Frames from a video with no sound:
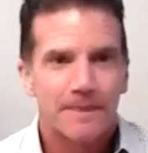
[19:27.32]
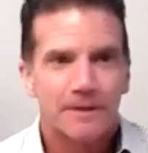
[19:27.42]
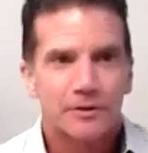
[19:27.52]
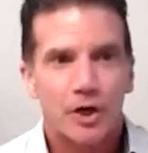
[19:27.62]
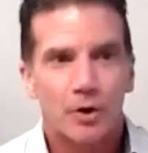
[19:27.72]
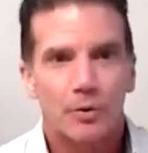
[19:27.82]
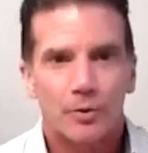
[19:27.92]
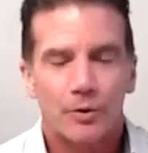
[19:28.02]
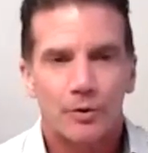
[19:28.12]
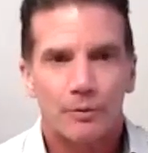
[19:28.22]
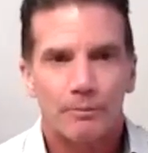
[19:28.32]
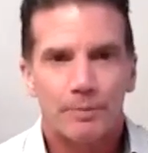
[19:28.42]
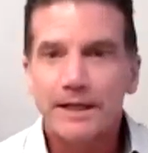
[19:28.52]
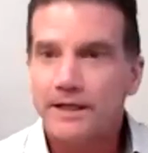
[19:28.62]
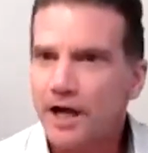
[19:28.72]
So
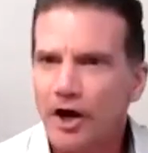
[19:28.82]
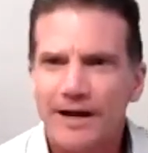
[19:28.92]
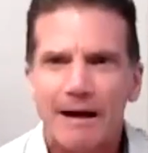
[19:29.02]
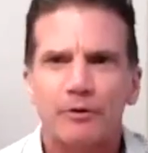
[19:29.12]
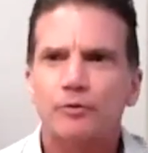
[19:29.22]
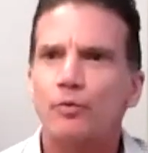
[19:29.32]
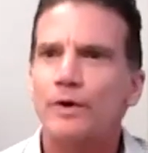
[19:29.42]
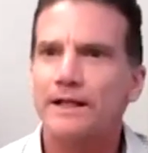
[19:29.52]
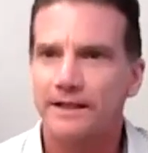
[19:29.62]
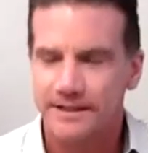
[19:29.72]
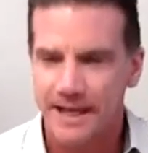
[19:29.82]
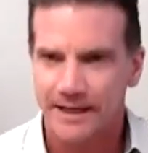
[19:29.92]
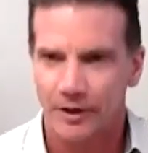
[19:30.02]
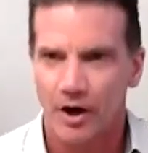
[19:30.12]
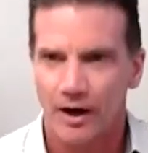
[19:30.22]
BDR now is really
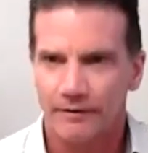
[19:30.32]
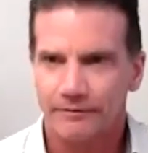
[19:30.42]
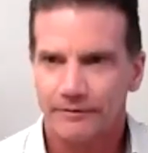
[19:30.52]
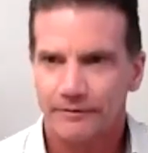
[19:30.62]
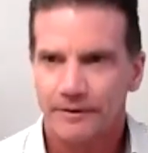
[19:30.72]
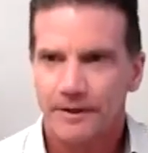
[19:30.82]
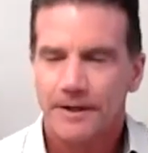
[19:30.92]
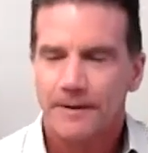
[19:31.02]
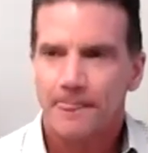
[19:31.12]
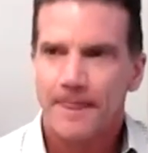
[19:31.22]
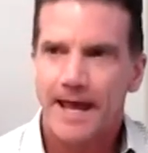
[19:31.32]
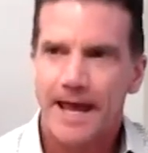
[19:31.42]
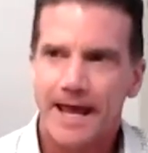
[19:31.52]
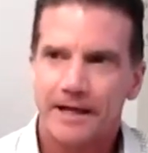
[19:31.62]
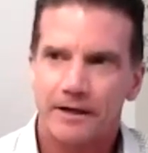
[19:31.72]
taken off.
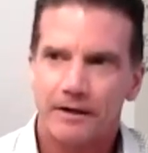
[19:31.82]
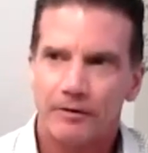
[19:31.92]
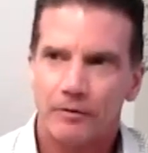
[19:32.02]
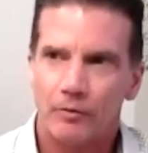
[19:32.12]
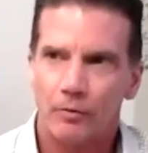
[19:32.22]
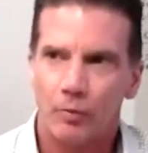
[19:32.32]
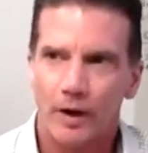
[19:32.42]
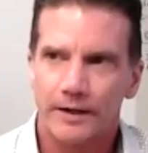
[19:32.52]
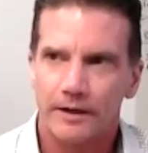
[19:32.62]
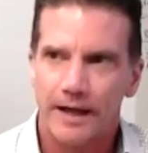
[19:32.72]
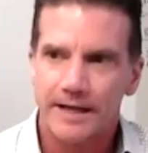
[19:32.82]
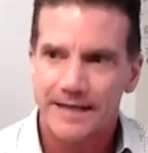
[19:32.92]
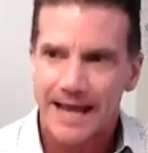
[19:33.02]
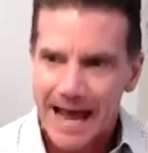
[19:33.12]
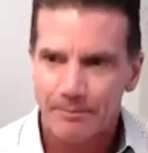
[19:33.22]
And what has
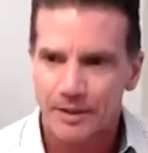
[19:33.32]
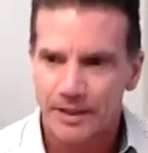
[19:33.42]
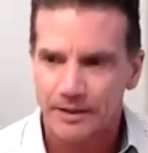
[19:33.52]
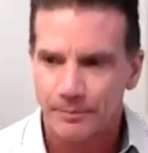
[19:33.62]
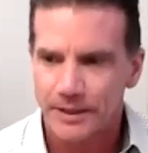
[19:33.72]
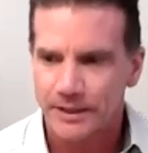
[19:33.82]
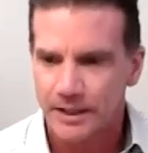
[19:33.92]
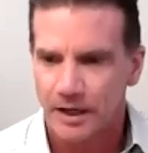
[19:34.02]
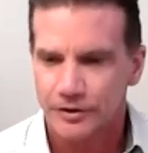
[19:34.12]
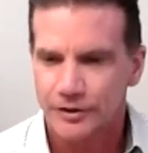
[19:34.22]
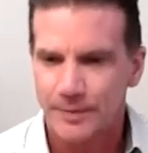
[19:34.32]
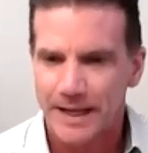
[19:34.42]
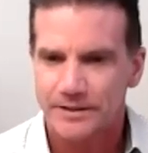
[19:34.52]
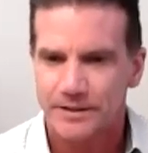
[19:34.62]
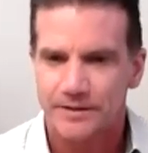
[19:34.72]
happened in the BDR
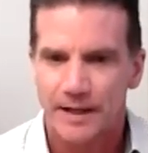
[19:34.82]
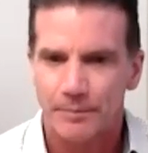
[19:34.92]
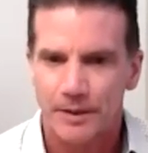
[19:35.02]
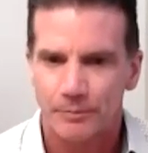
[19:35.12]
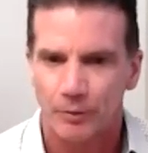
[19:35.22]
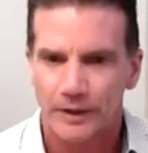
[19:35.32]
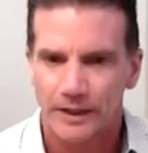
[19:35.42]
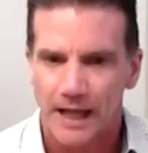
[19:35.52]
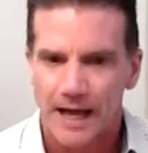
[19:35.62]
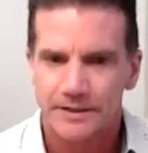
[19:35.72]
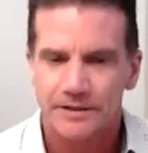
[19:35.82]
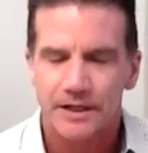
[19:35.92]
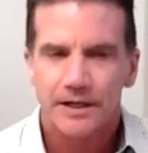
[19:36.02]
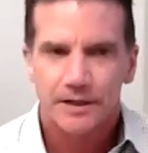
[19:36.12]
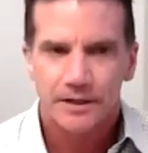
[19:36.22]
space is that people realize
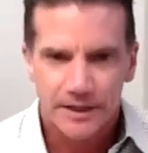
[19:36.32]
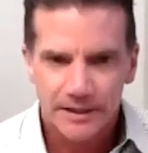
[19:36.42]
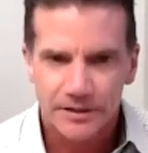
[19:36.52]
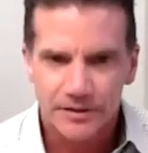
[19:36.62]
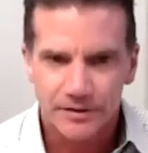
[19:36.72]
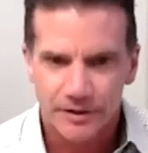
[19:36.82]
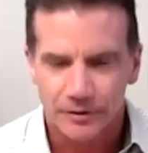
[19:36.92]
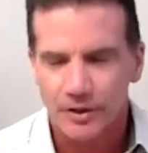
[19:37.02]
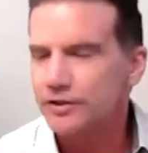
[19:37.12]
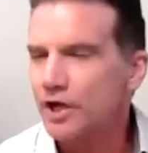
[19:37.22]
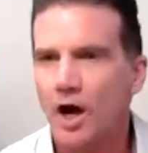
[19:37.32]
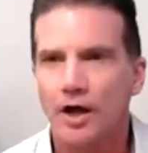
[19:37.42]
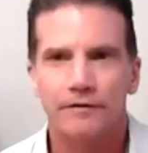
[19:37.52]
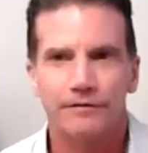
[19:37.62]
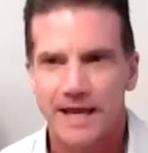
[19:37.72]
there's a
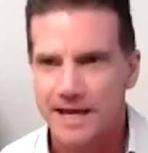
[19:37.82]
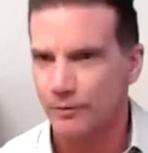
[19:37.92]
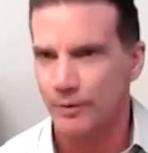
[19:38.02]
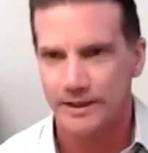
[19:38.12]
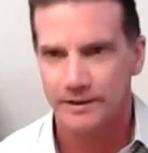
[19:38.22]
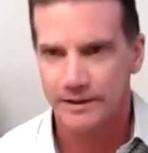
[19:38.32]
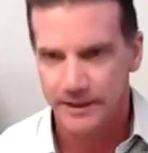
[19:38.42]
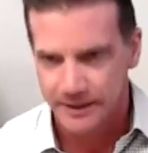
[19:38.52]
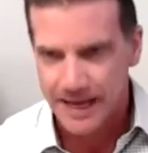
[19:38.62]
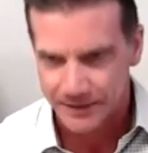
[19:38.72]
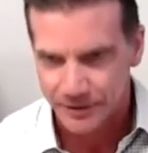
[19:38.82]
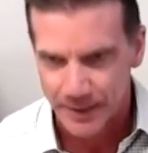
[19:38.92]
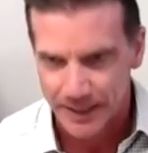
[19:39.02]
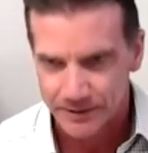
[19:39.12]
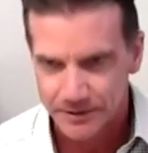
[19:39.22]
ton of tailwind in that
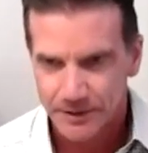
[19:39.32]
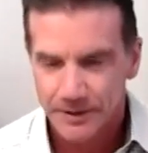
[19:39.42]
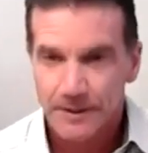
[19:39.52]
space.